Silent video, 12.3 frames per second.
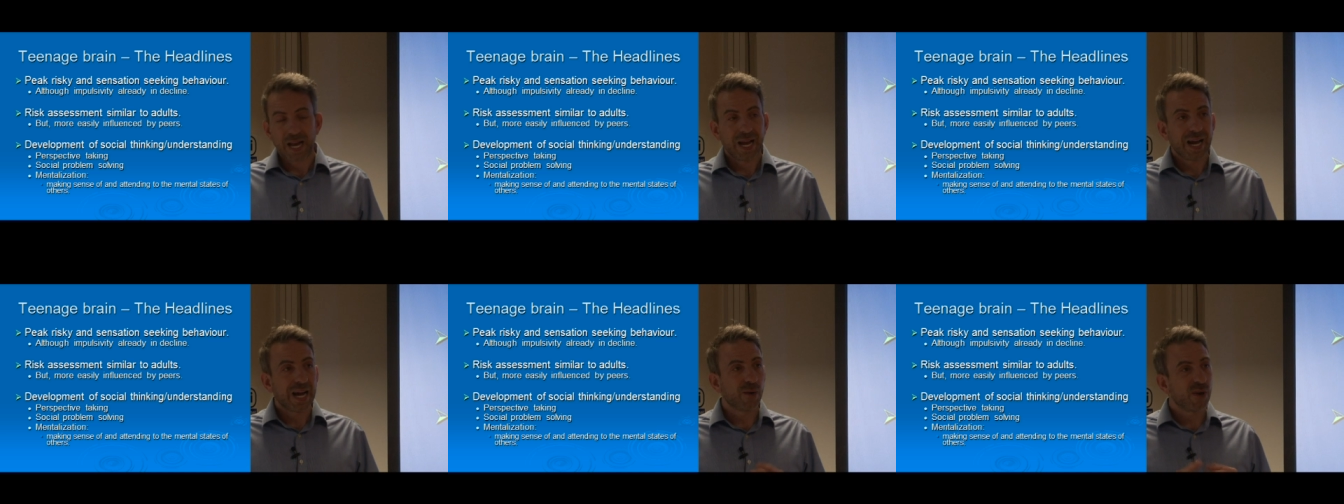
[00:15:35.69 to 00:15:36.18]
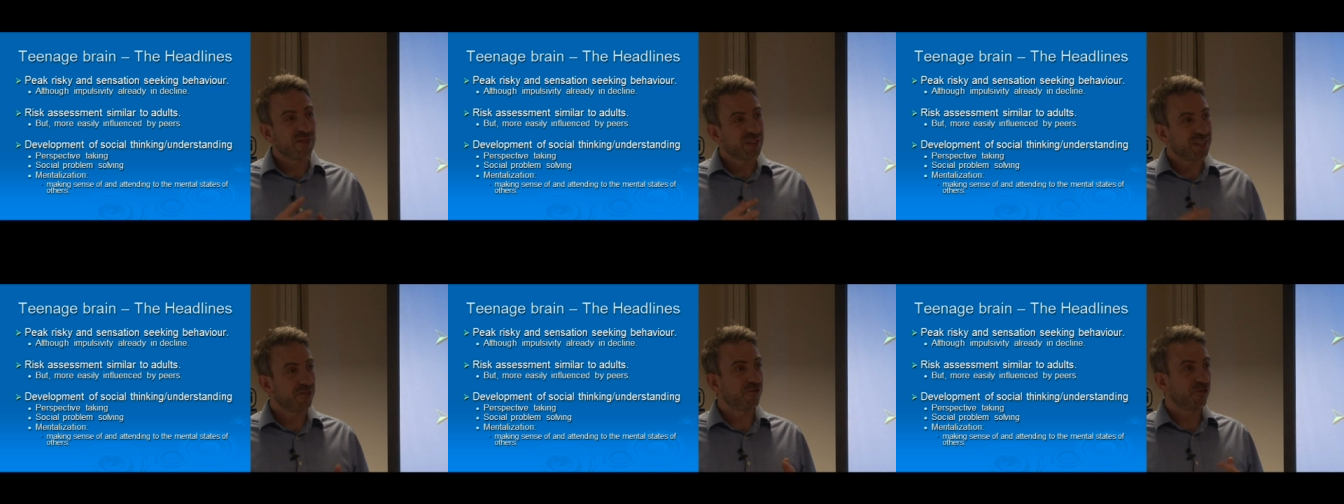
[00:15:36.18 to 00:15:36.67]
However,
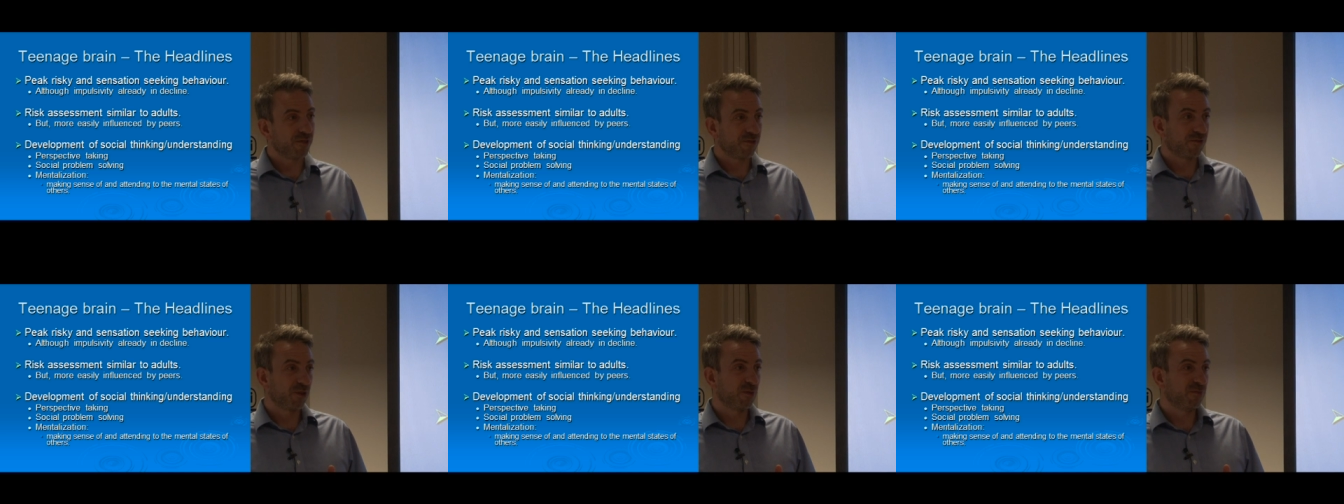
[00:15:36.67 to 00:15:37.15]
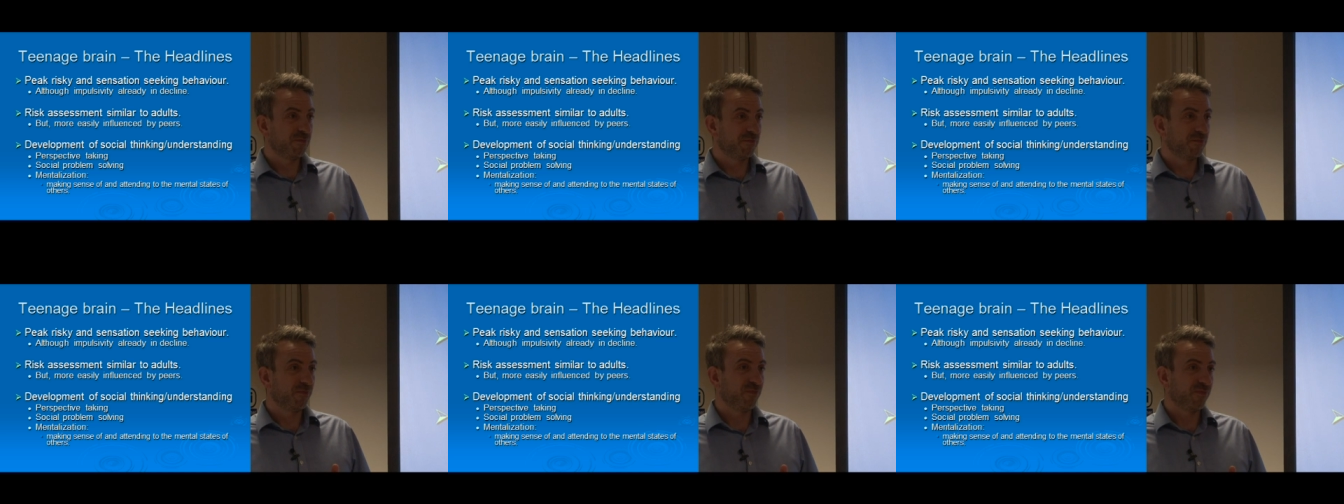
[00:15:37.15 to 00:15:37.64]
different from
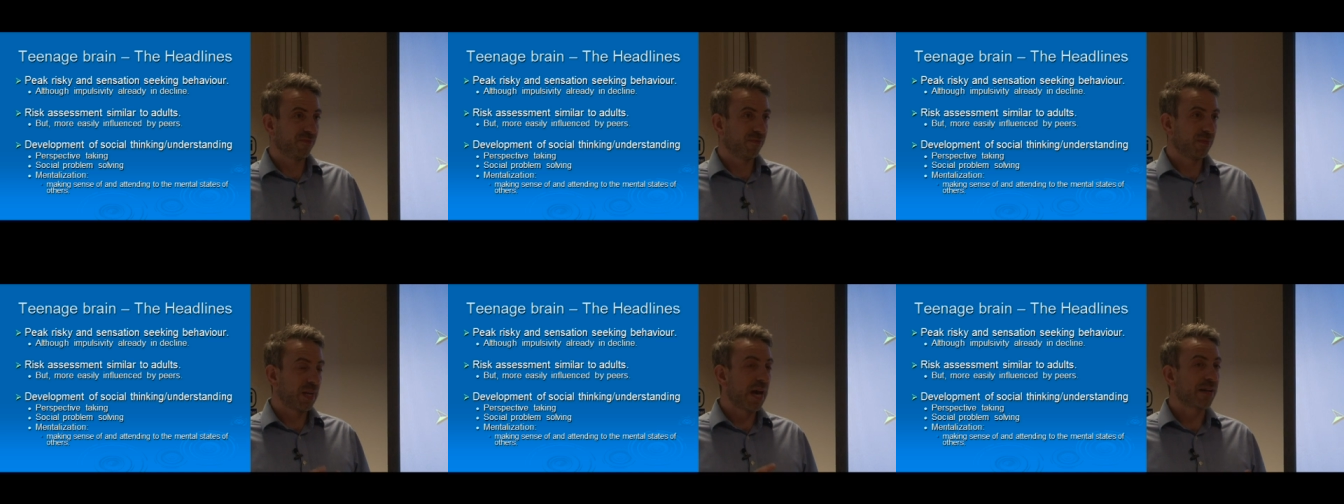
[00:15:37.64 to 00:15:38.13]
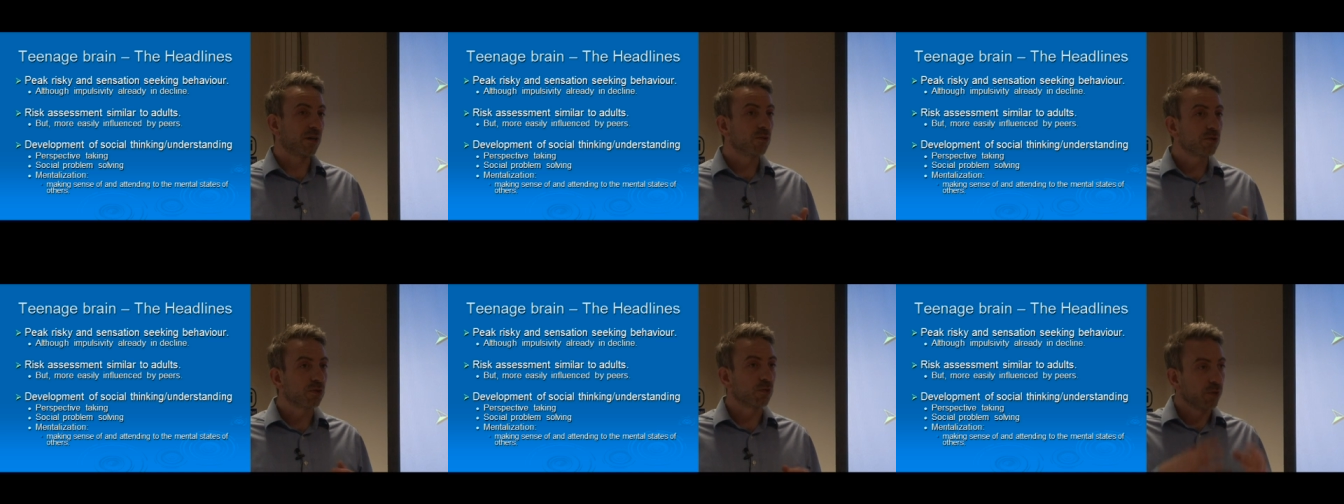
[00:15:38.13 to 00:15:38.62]

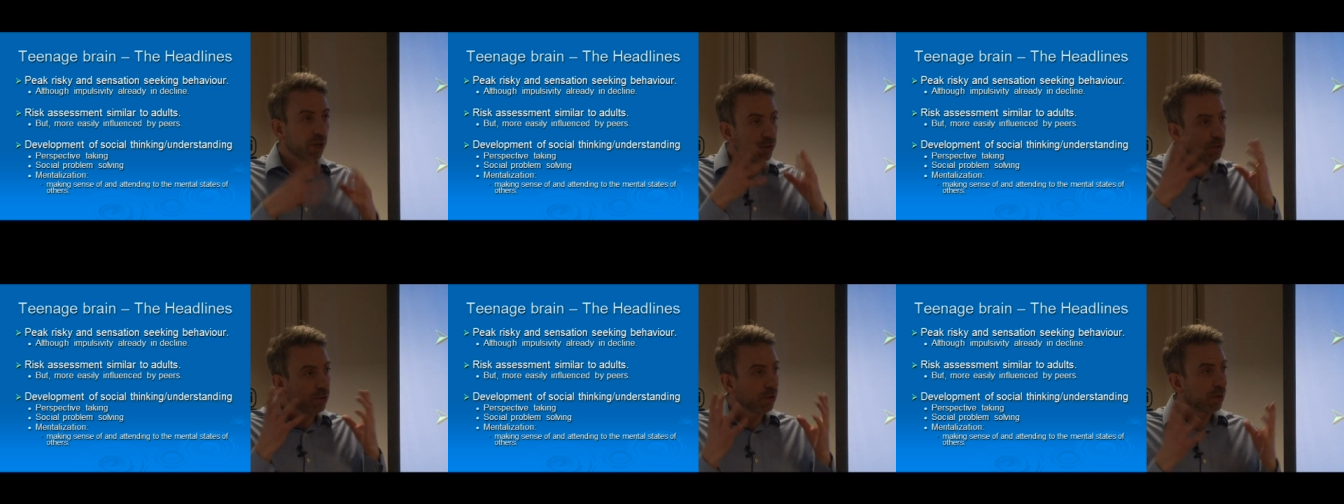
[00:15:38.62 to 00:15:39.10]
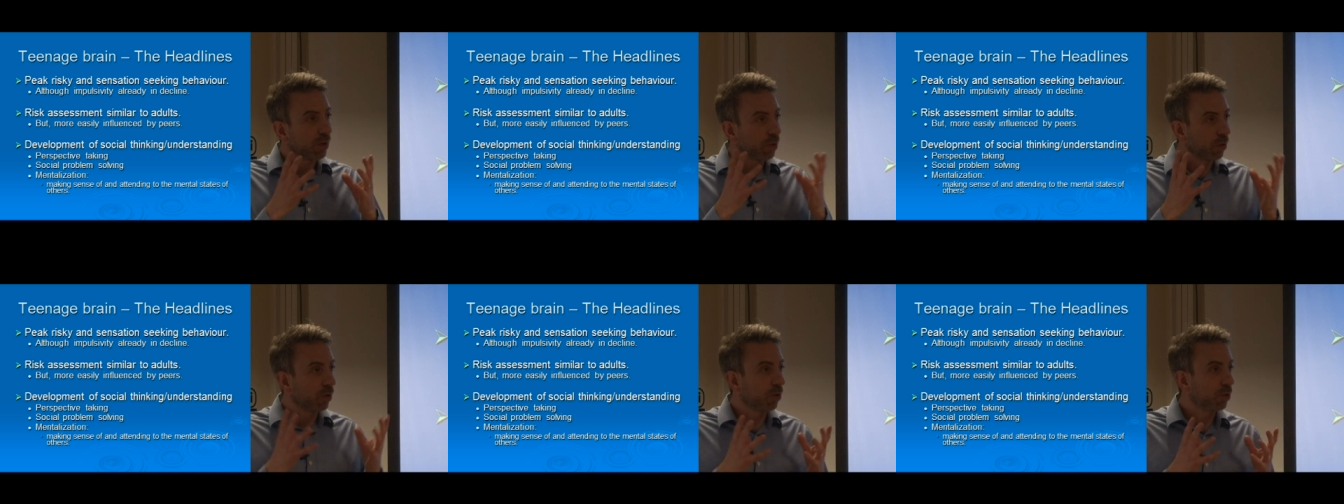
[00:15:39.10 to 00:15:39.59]
adults, although,
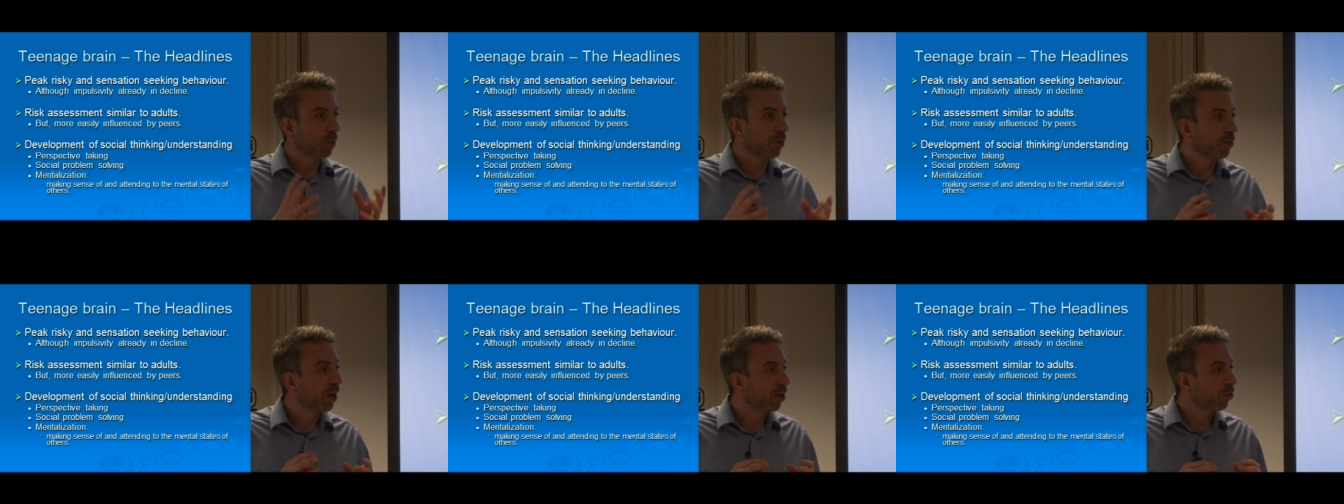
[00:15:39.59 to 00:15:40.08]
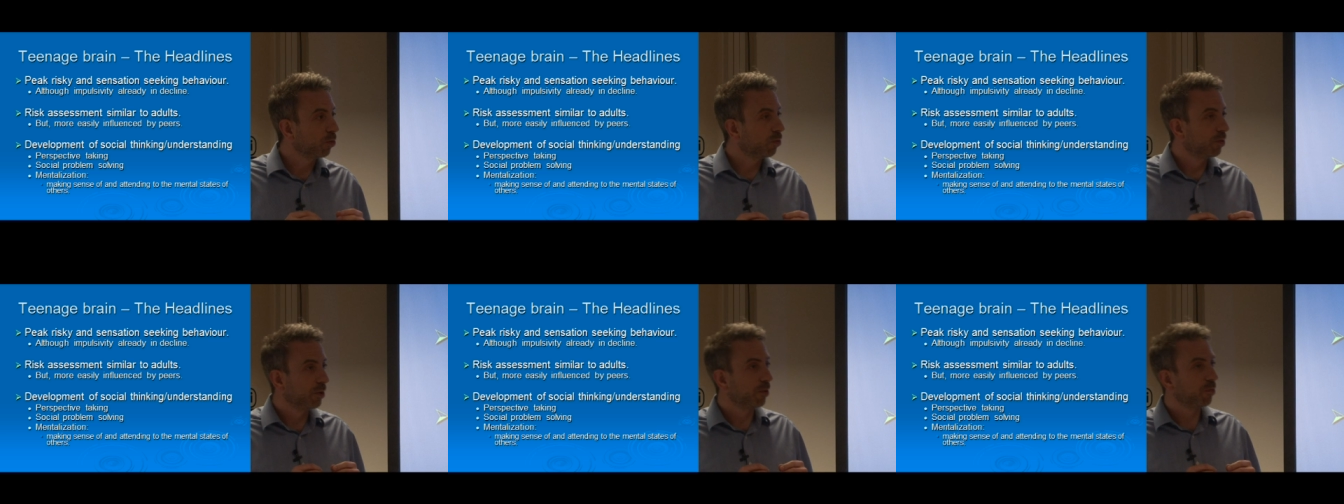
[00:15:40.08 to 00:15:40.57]
or what we might call
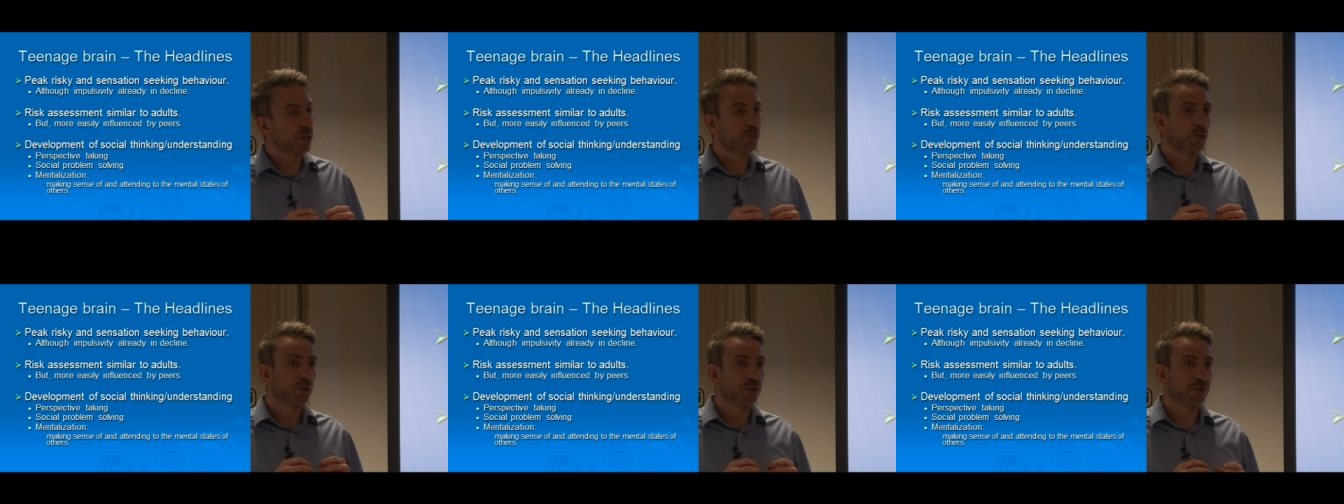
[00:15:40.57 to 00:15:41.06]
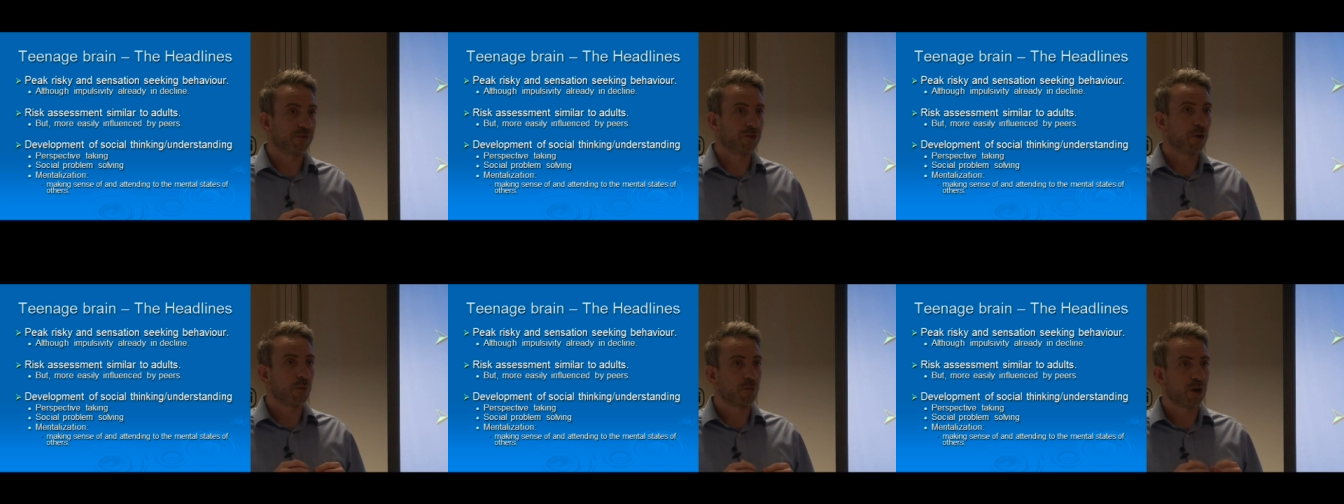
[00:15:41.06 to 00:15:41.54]
people who have
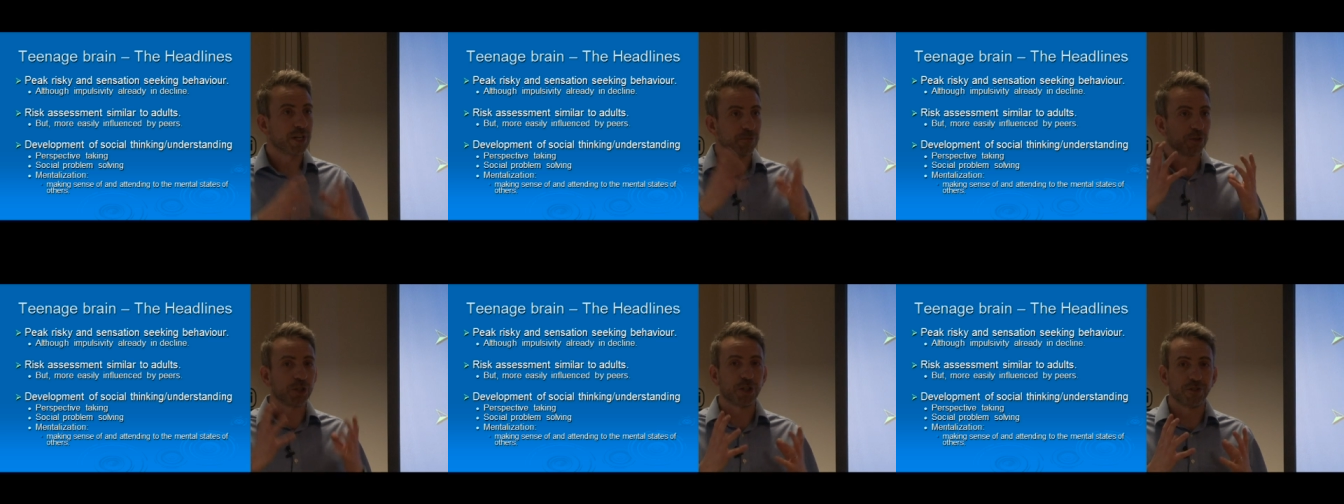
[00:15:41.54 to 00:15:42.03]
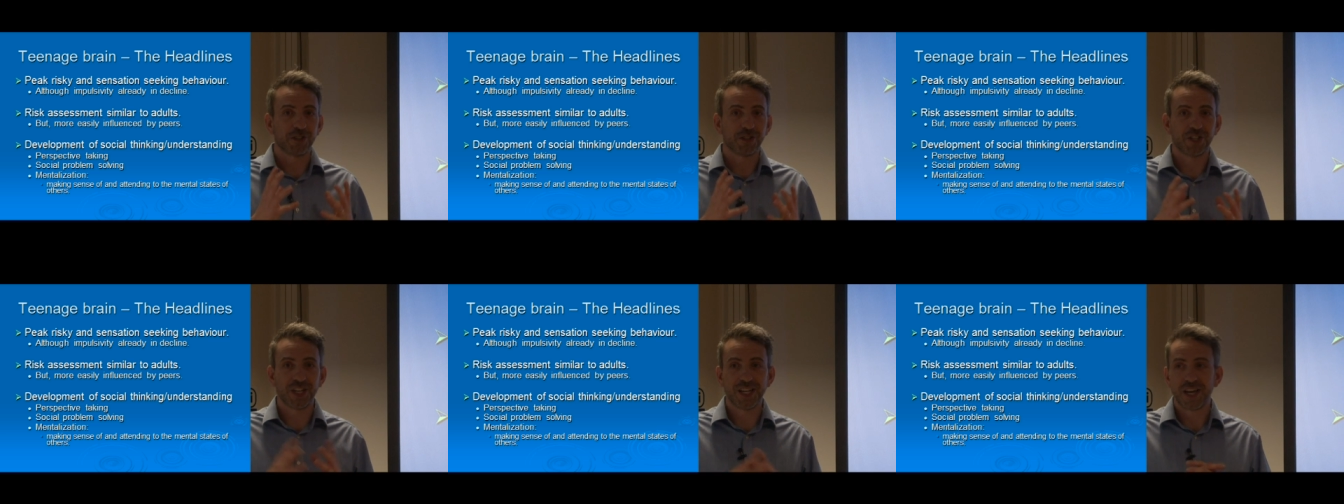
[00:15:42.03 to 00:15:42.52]
got brain maturity,